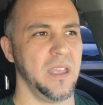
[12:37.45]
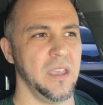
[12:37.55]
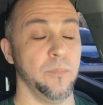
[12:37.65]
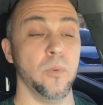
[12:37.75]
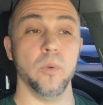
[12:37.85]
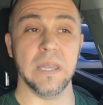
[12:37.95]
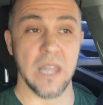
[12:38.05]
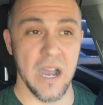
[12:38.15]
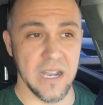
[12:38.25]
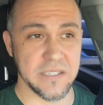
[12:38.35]
and we
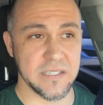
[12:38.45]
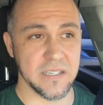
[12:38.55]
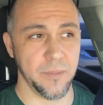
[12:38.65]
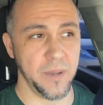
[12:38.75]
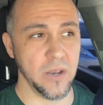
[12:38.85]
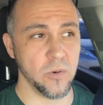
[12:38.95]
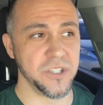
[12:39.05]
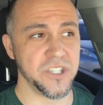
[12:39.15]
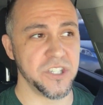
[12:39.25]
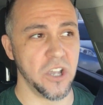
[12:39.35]
lost, but it
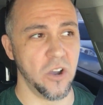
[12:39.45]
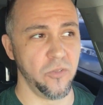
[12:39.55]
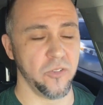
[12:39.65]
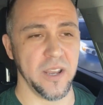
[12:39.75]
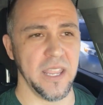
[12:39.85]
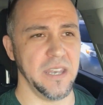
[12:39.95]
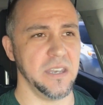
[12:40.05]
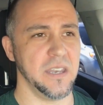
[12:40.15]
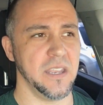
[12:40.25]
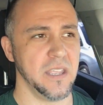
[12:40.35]
was so
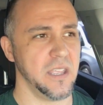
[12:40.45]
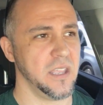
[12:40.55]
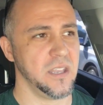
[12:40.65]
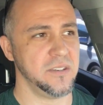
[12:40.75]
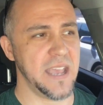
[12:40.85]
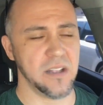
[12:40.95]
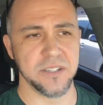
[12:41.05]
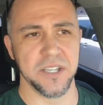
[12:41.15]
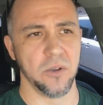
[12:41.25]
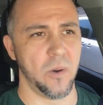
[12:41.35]
freaking down
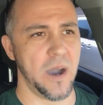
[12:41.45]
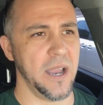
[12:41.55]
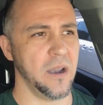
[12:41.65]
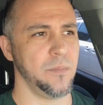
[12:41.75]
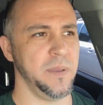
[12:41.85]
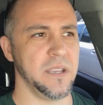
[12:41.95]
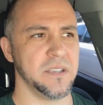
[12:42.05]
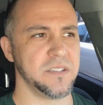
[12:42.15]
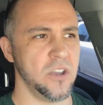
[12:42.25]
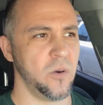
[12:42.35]
to the wire
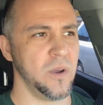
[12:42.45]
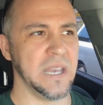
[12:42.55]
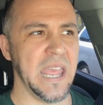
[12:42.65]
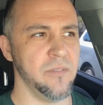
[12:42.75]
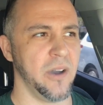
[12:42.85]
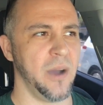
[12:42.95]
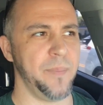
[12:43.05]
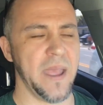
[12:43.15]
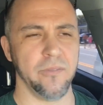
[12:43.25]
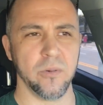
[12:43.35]
because no one gave
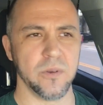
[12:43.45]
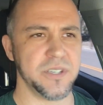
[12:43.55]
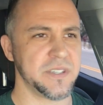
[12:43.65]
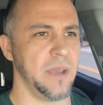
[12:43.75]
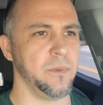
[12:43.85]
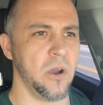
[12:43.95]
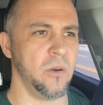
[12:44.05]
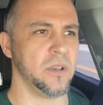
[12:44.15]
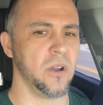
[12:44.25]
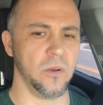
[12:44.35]
up. Everyone just kept
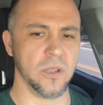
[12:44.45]
going.